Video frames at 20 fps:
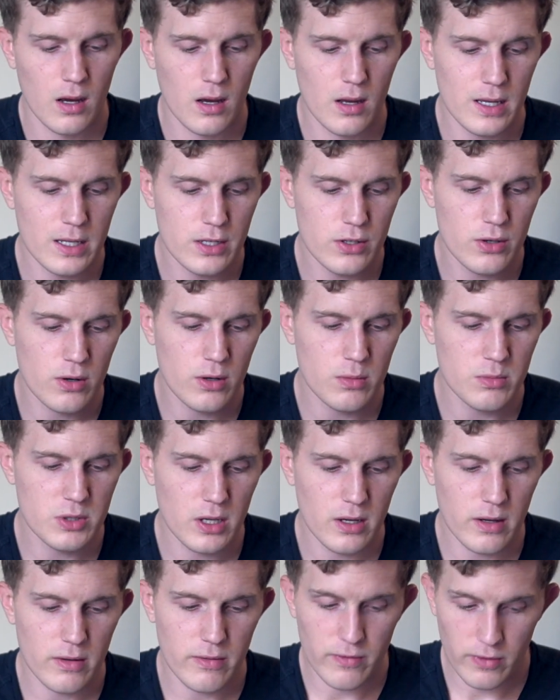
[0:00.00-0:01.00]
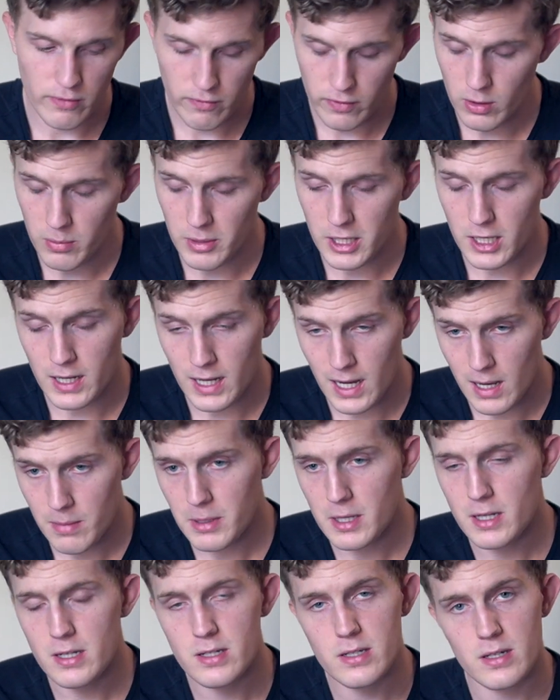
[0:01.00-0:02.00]
In terms of fulfillment and
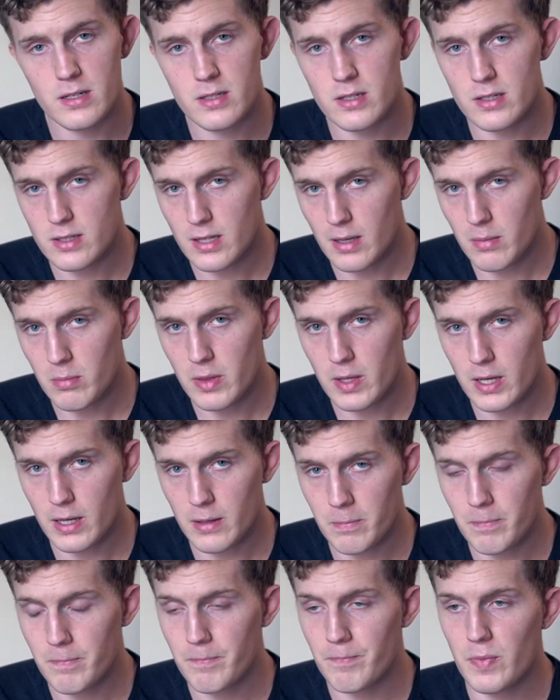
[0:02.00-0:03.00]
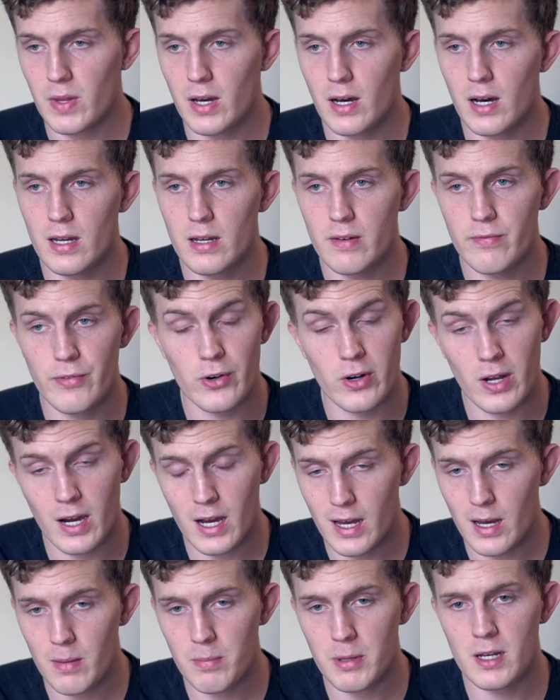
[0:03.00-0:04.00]
happiness, it's the same thing. If you're
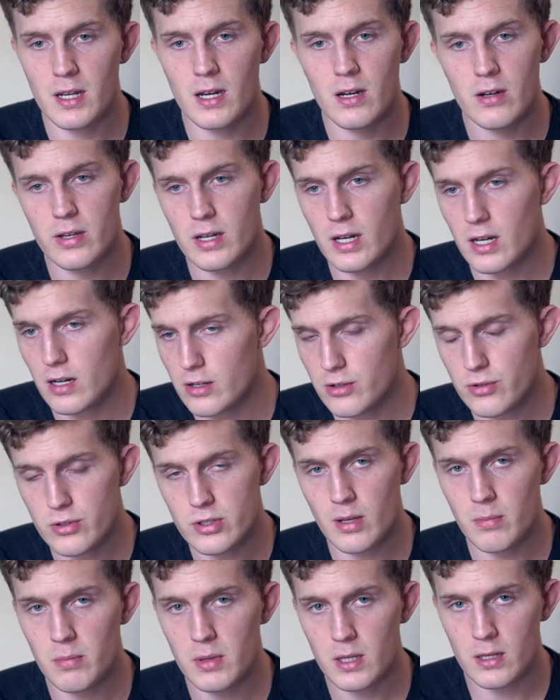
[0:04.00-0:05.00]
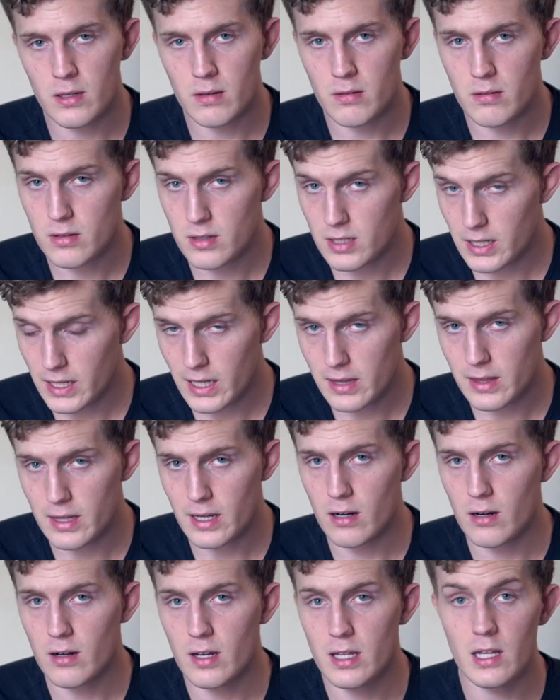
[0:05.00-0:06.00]
not happy now, you got to do something to get
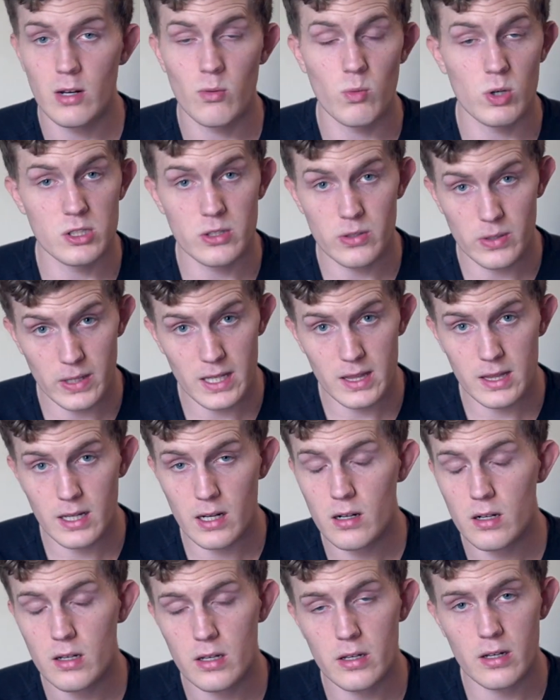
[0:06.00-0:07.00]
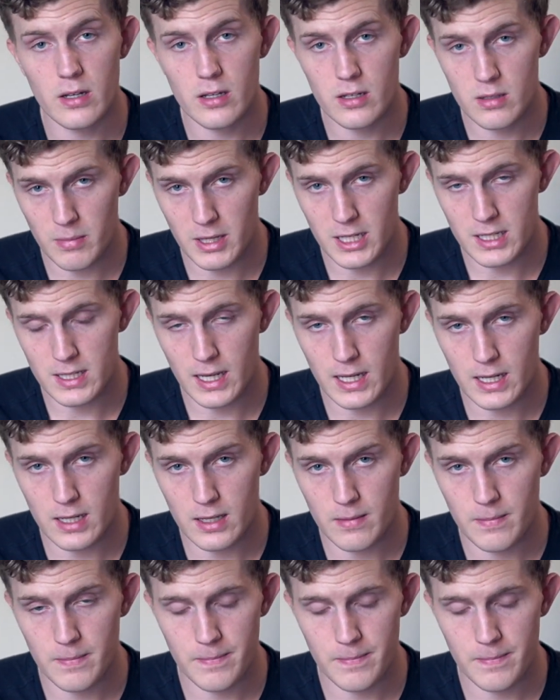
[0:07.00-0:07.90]
there. And then once you get there, you need to maintain it.